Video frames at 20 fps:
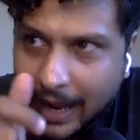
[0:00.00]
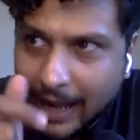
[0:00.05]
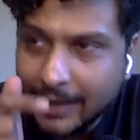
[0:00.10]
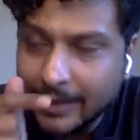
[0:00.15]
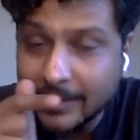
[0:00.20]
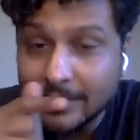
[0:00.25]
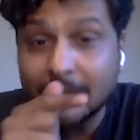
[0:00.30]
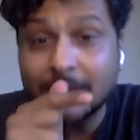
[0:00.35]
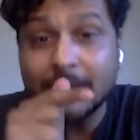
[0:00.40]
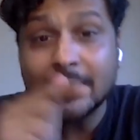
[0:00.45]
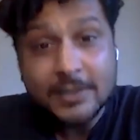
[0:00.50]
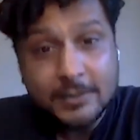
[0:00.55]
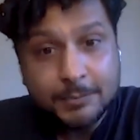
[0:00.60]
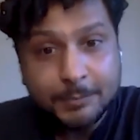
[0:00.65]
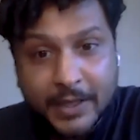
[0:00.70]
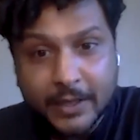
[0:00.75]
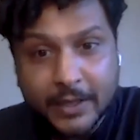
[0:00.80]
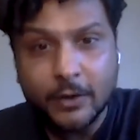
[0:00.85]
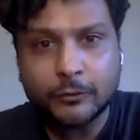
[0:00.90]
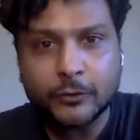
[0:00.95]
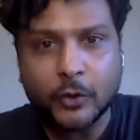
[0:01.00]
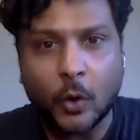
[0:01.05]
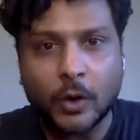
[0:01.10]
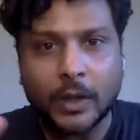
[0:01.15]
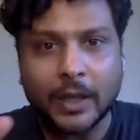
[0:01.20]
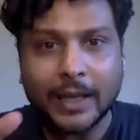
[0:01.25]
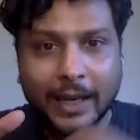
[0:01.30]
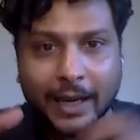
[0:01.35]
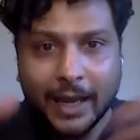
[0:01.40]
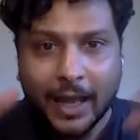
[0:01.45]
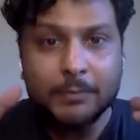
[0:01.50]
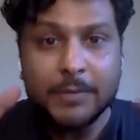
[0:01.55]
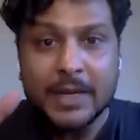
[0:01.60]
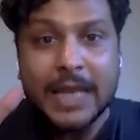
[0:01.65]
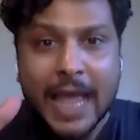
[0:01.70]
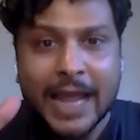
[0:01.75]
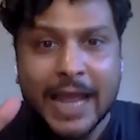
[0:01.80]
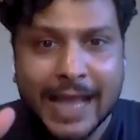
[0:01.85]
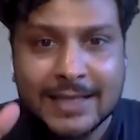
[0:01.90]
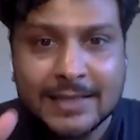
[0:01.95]
I'll increase speed of talking and I'll
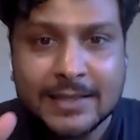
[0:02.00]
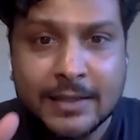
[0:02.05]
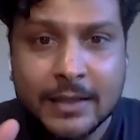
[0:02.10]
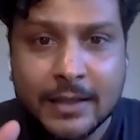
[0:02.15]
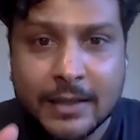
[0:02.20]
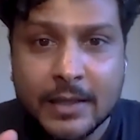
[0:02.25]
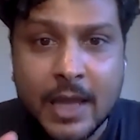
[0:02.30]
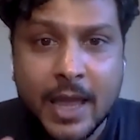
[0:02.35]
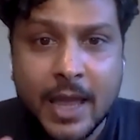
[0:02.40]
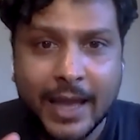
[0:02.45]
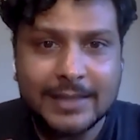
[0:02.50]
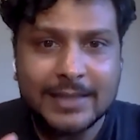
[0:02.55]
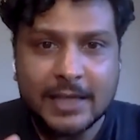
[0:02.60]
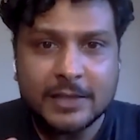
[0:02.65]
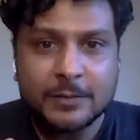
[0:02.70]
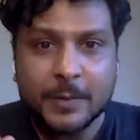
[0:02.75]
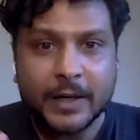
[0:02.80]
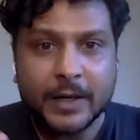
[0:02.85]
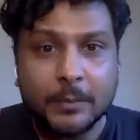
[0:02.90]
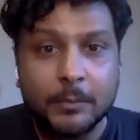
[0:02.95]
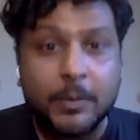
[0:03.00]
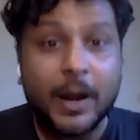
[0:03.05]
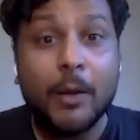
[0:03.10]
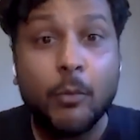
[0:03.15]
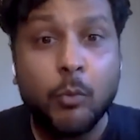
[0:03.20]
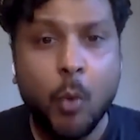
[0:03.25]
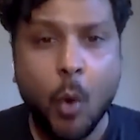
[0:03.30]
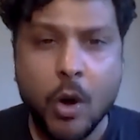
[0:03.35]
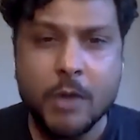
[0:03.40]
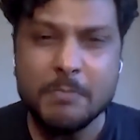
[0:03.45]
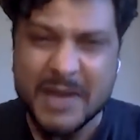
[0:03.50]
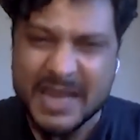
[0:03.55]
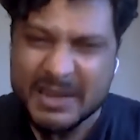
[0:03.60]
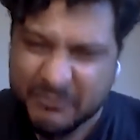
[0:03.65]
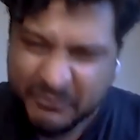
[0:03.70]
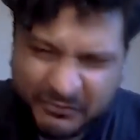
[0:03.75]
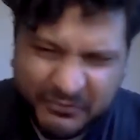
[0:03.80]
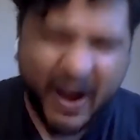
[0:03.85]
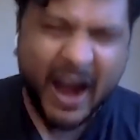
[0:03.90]
be like ex exasperated, but I won't be